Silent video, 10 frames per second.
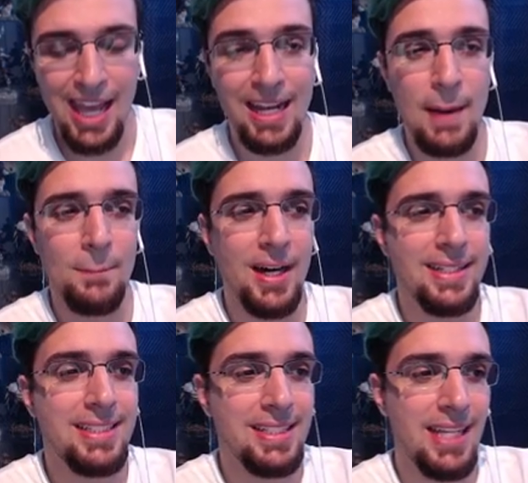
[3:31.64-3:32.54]
and I
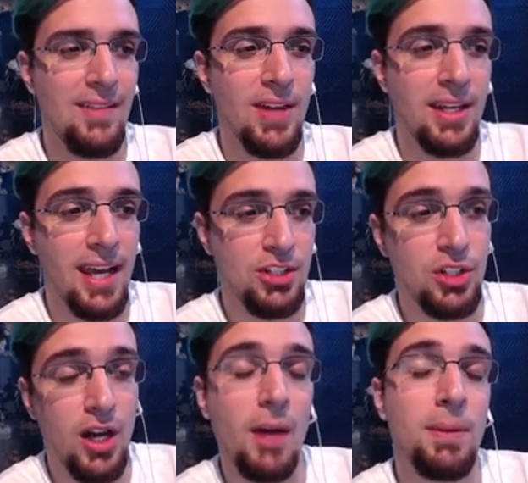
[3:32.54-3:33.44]
might save that
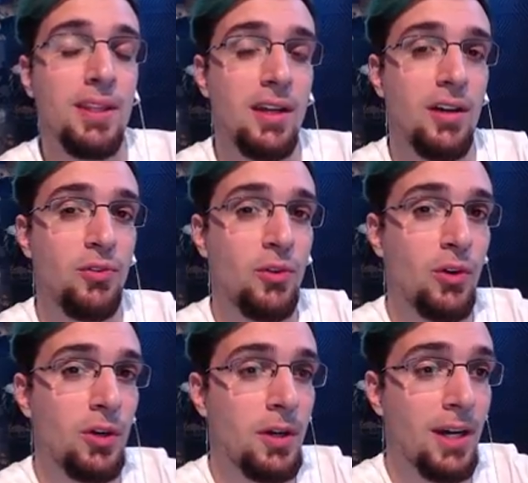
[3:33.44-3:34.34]
extra copy there
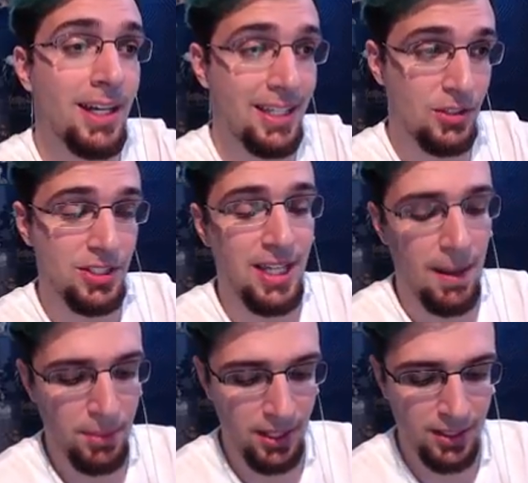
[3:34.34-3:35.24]
for a guilting
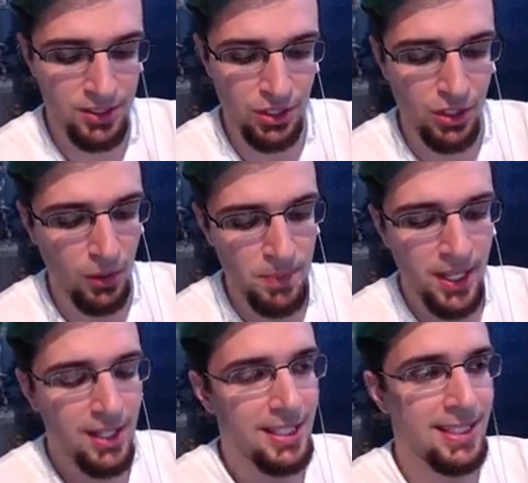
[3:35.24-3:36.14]
campaign because you know,
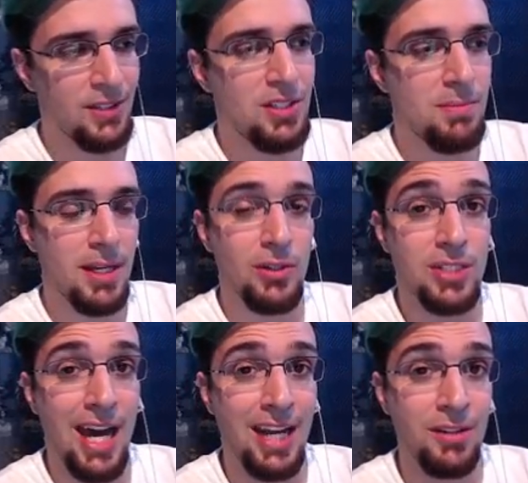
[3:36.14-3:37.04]
guilting
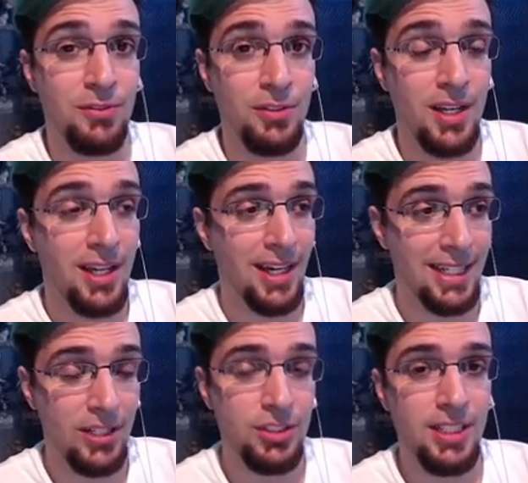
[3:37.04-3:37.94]
medals out of a
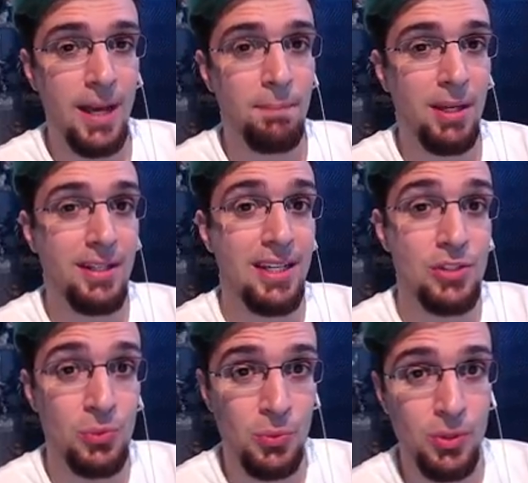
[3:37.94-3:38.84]
guilting campaign
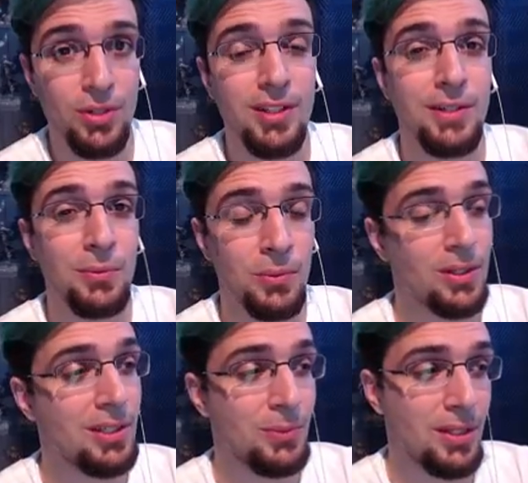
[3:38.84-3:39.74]
is really,
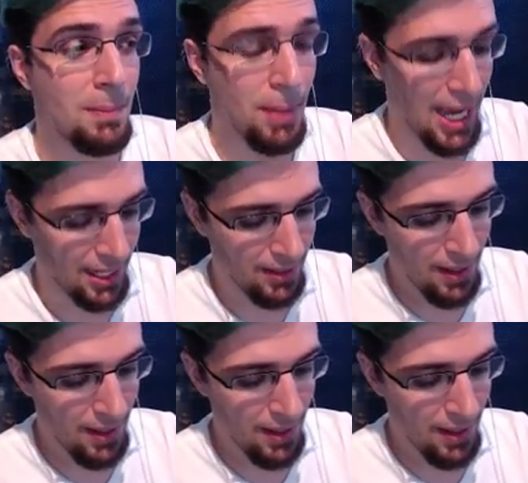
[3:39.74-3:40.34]
really, really bad,